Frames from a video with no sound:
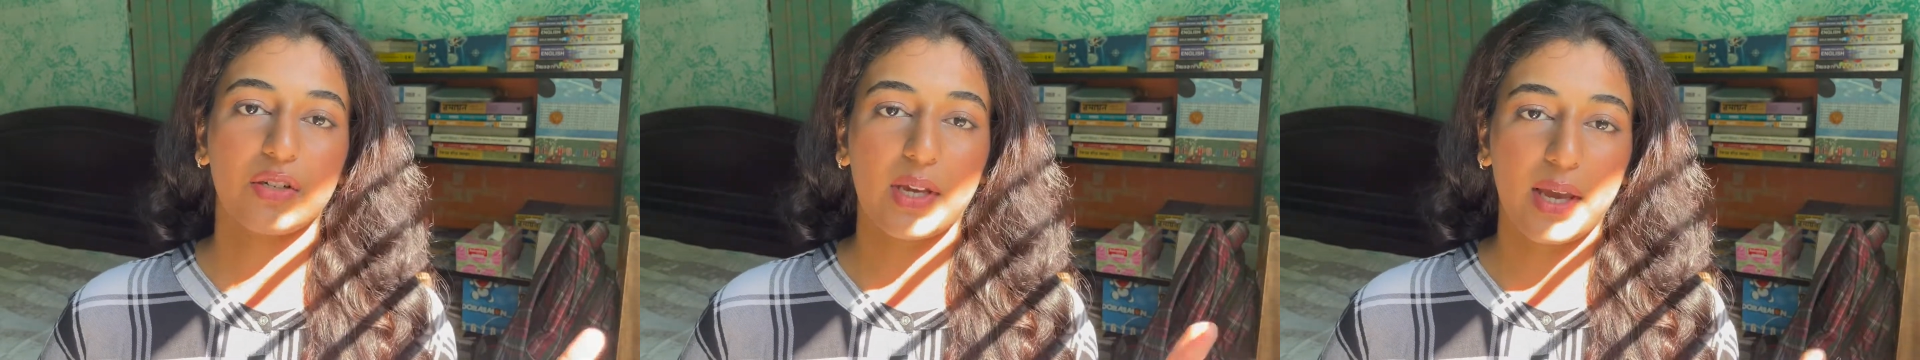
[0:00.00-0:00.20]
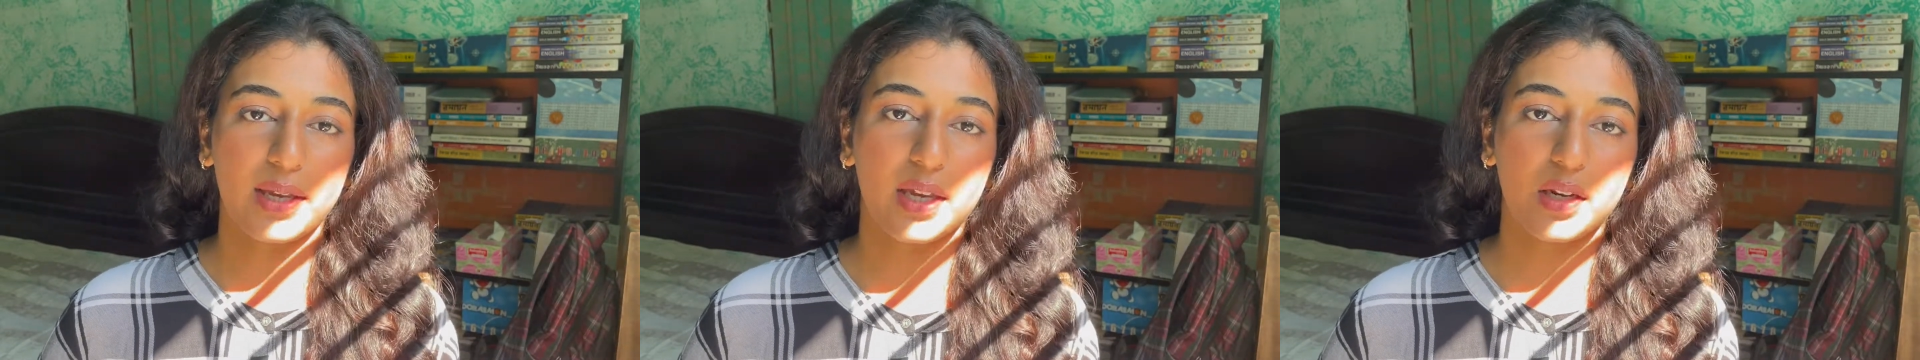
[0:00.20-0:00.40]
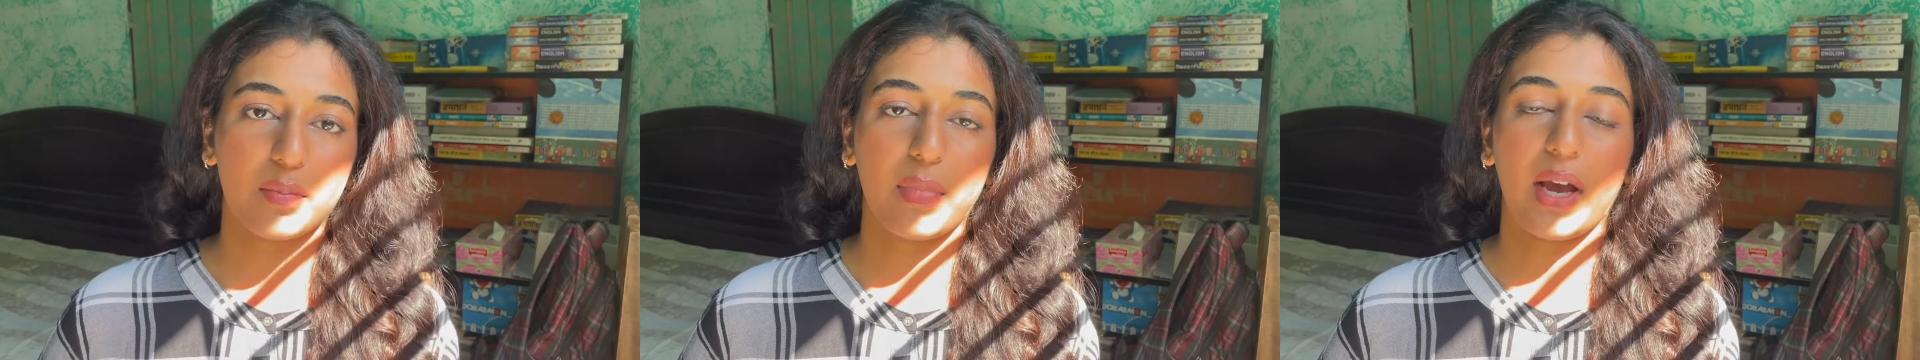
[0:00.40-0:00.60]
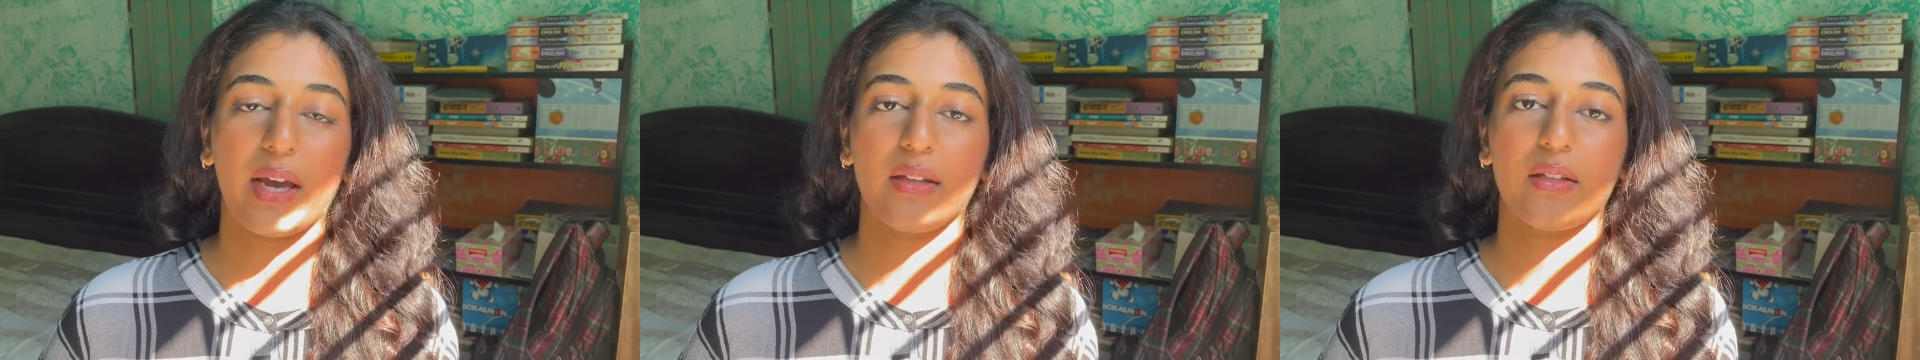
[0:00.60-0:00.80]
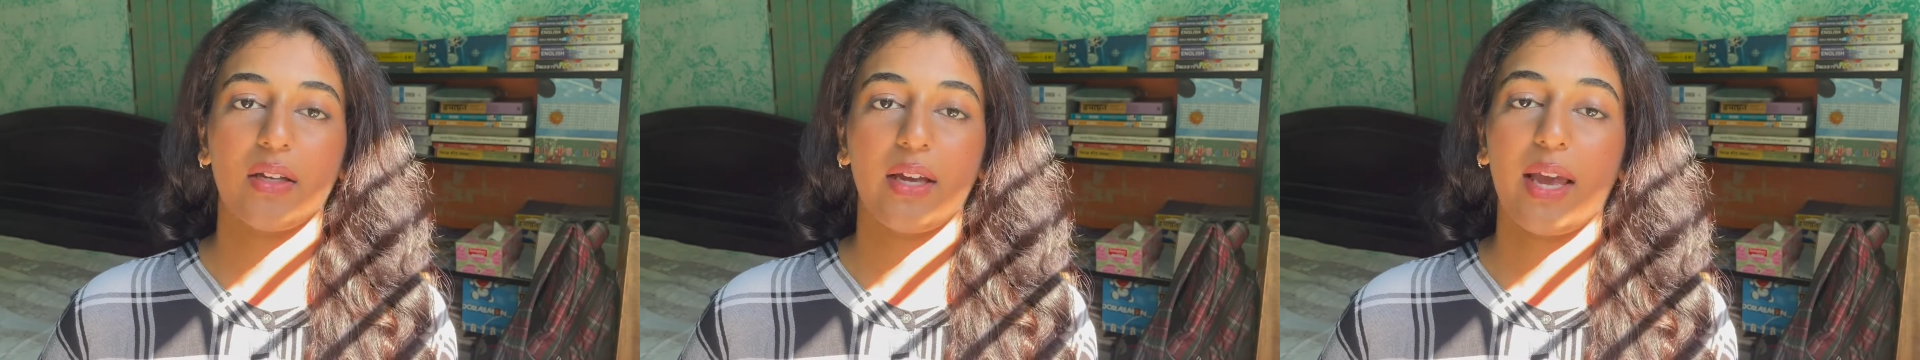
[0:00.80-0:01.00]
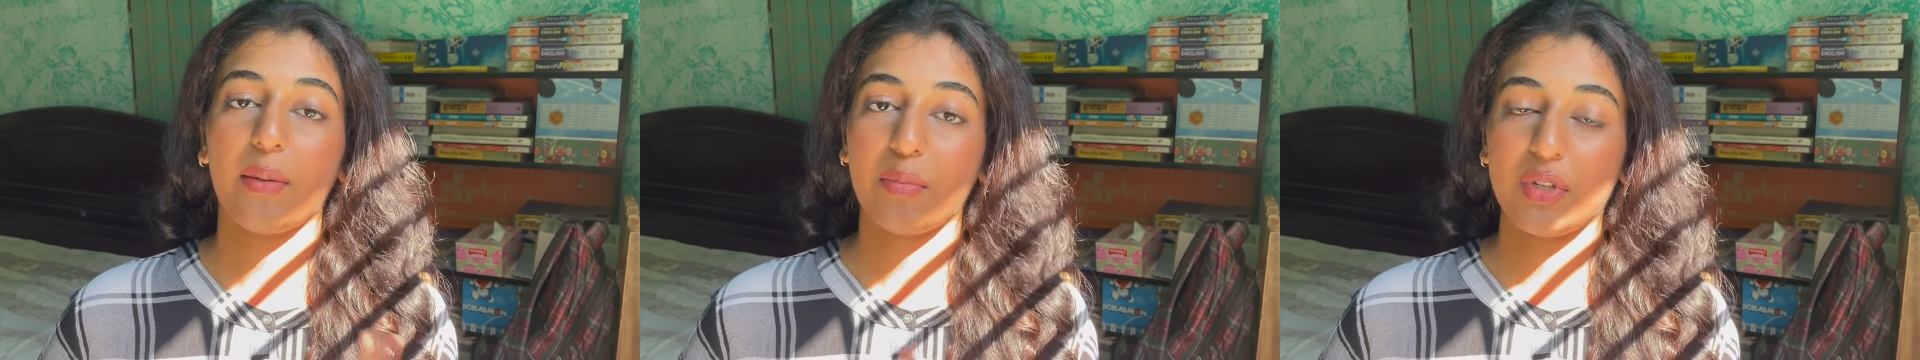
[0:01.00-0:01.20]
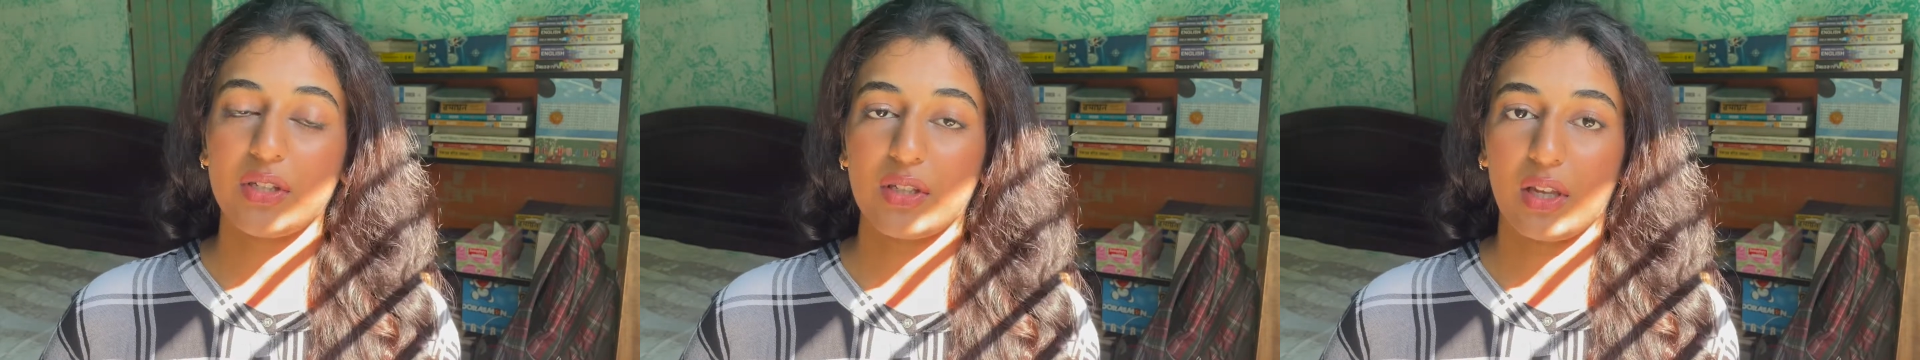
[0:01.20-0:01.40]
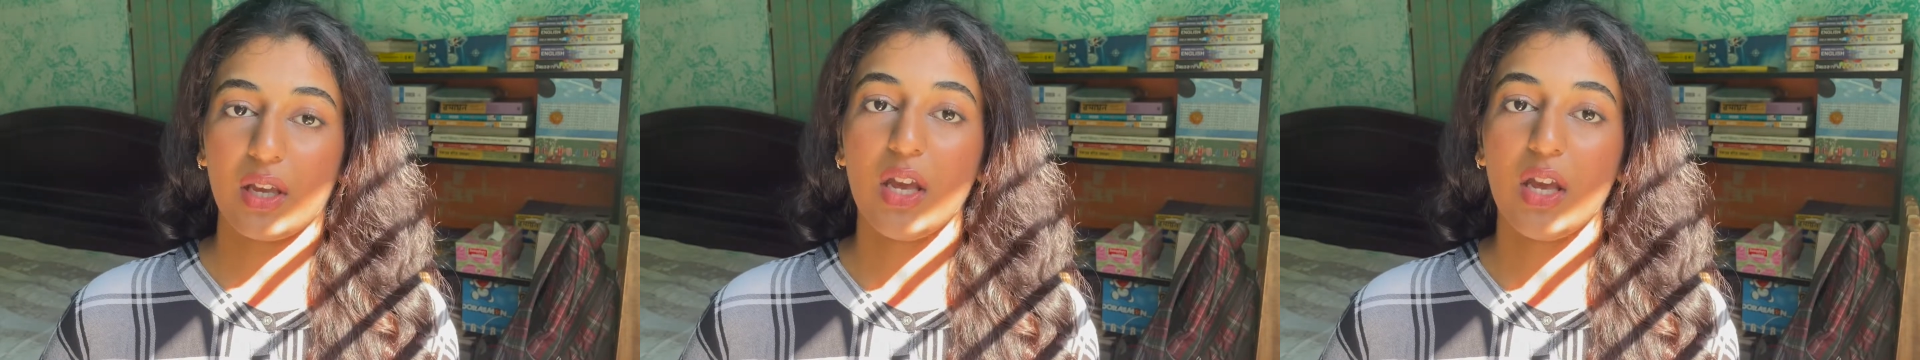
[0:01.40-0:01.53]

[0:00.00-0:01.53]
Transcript: taken by the embassy.